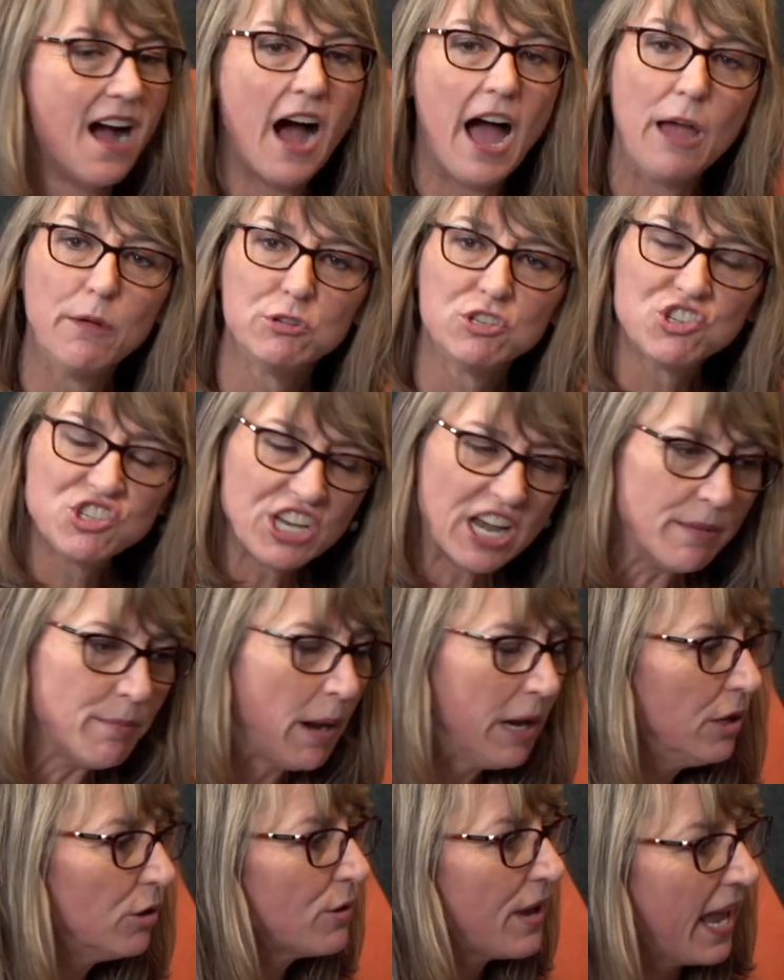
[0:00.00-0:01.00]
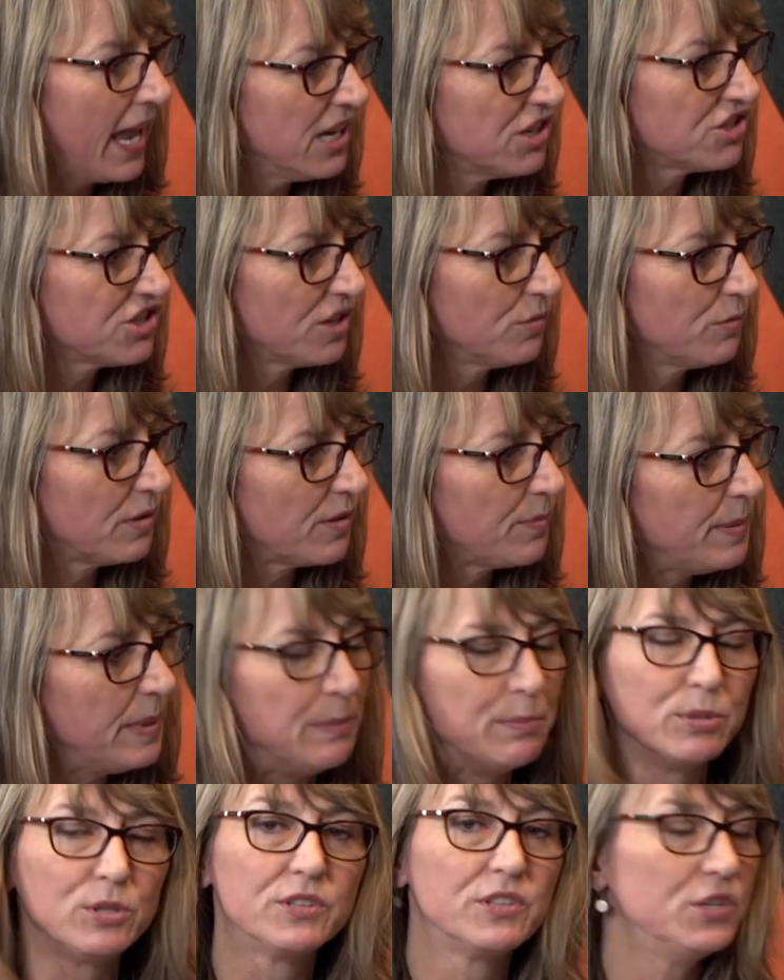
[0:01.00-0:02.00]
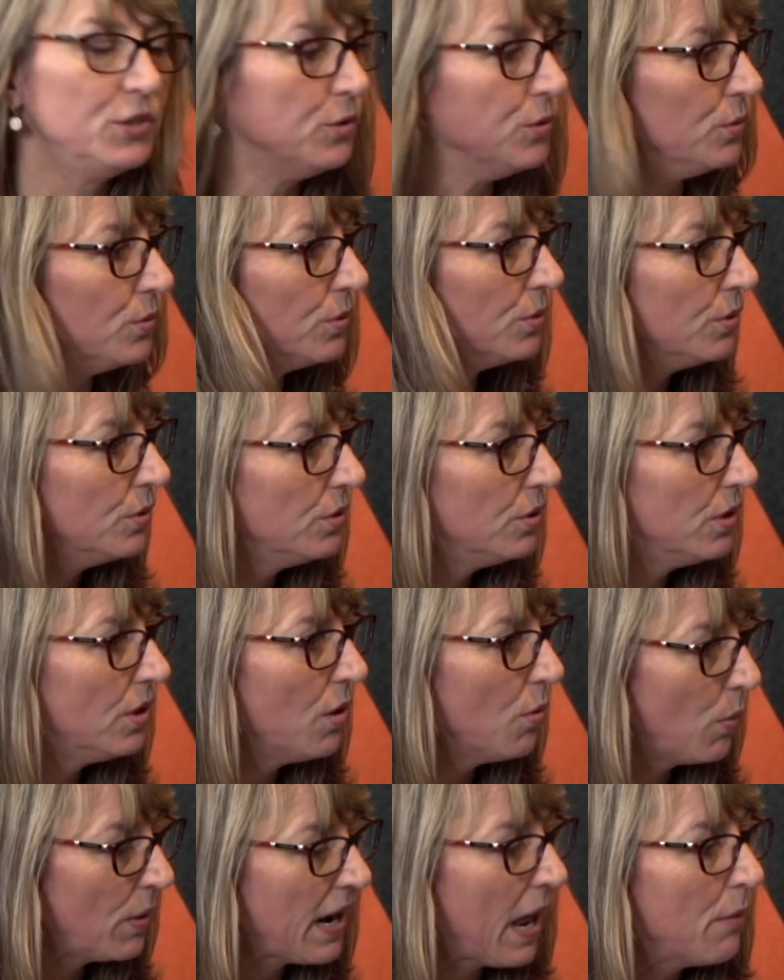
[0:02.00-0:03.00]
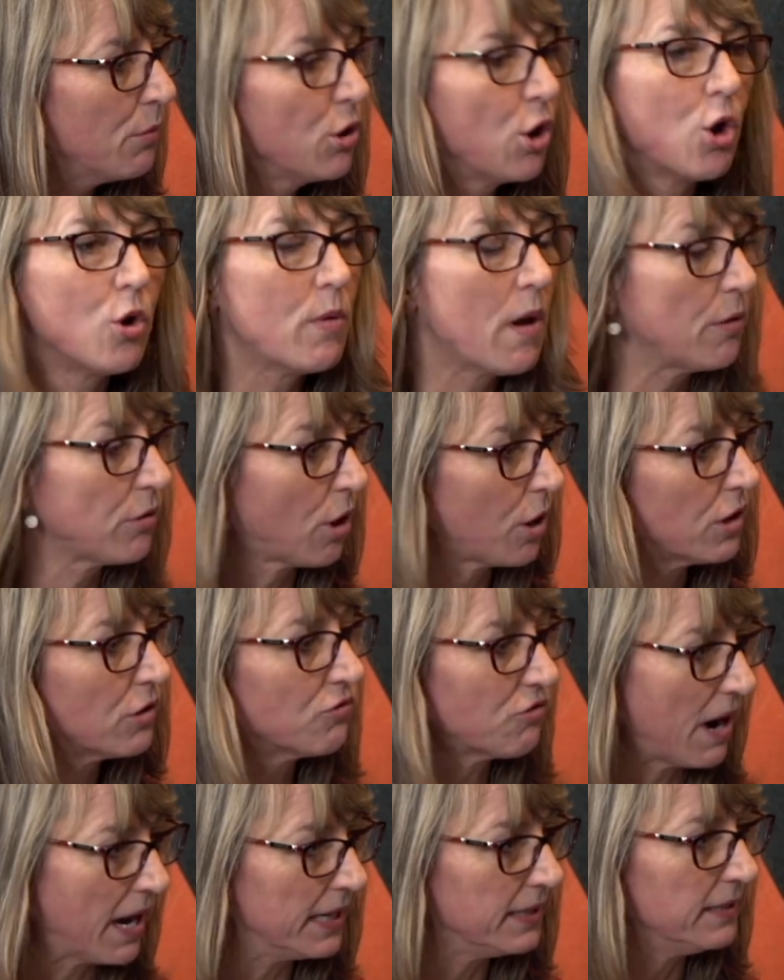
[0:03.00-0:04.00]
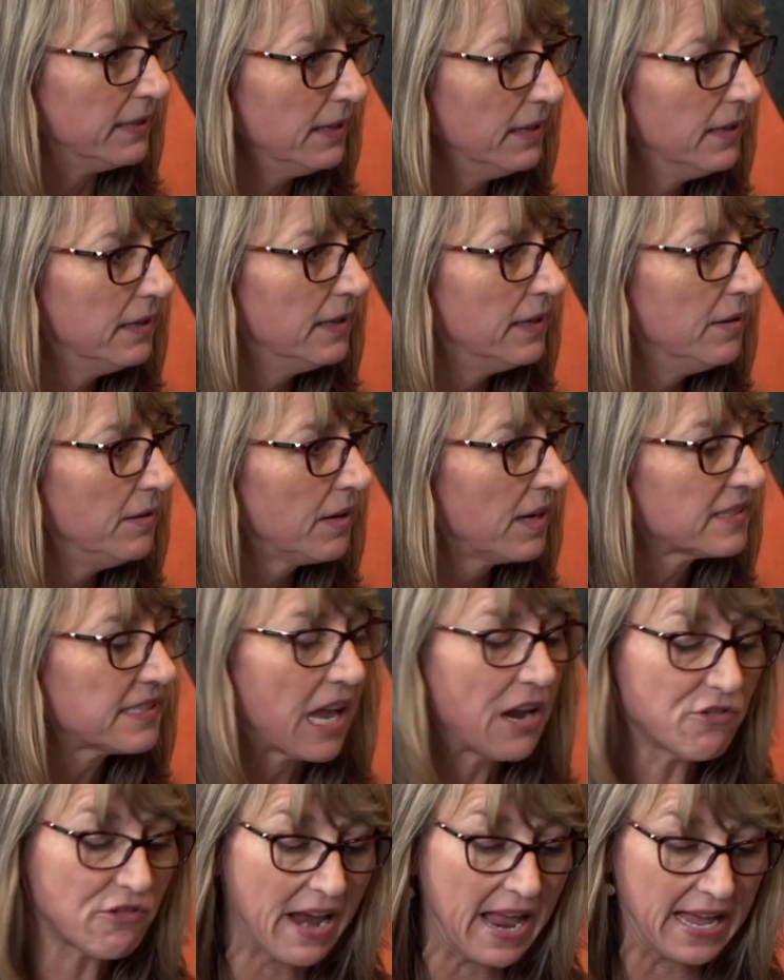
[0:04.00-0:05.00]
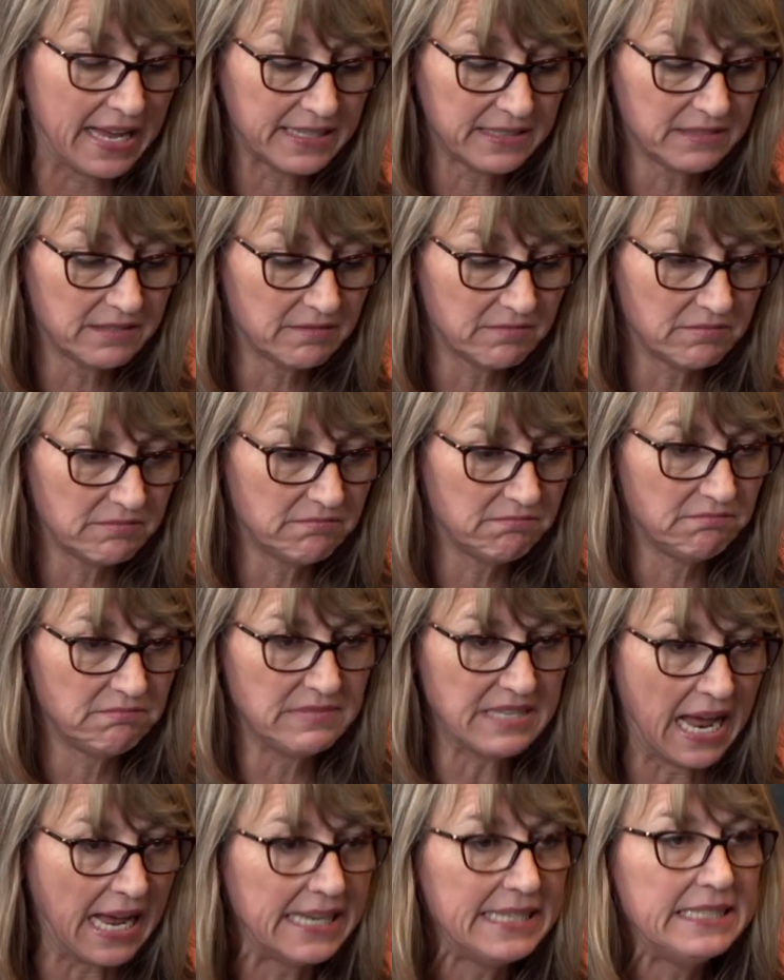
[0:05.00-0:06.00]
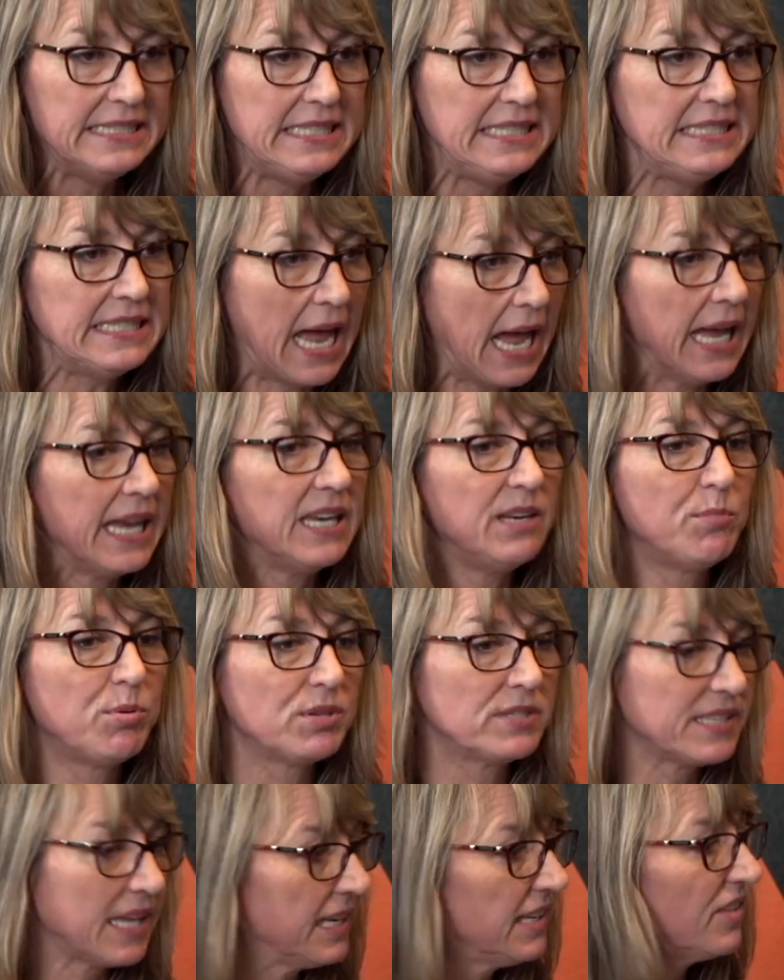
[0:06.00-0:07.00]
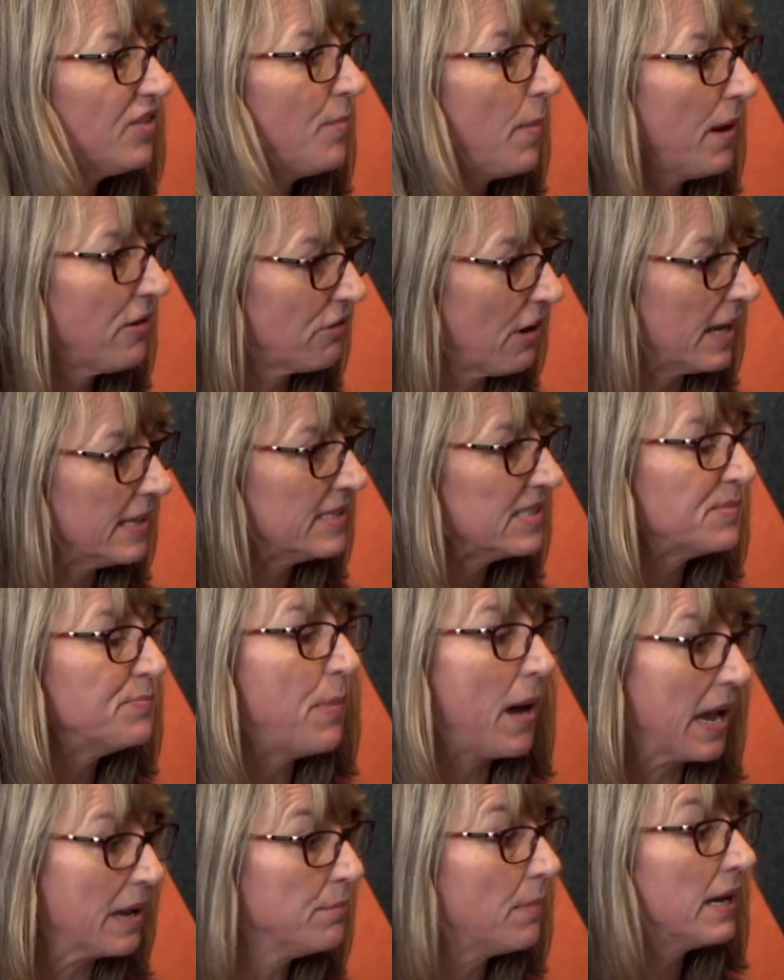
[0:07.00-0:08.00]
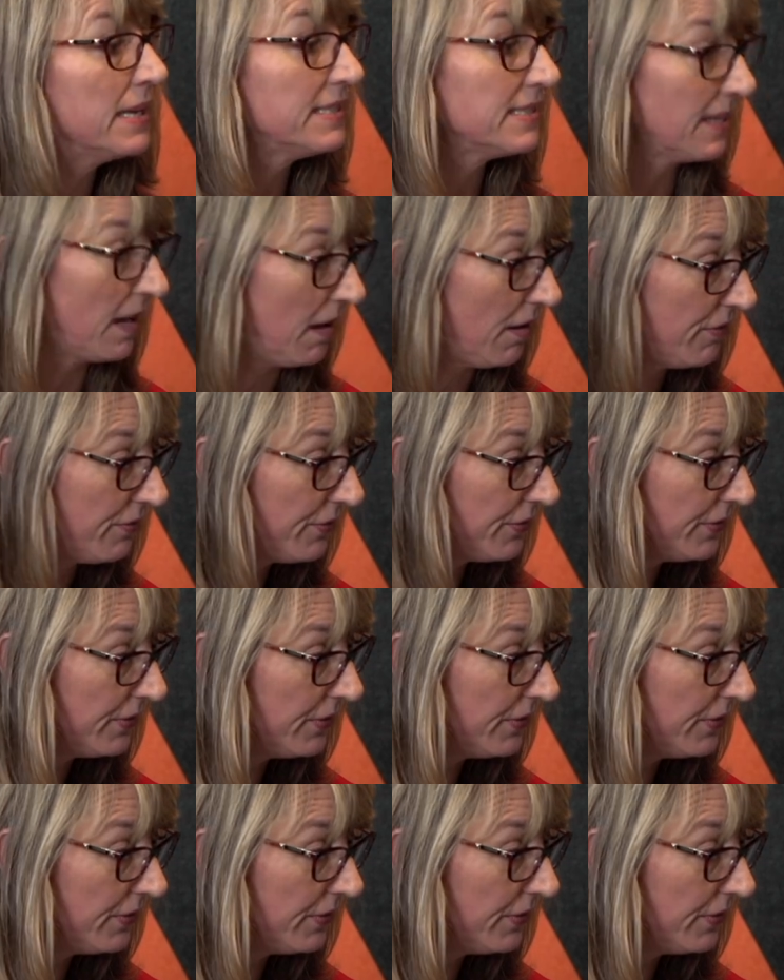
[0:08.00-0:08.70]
I would share my location with people too when I would go out on a run, because I ran 99% of my runs by myself.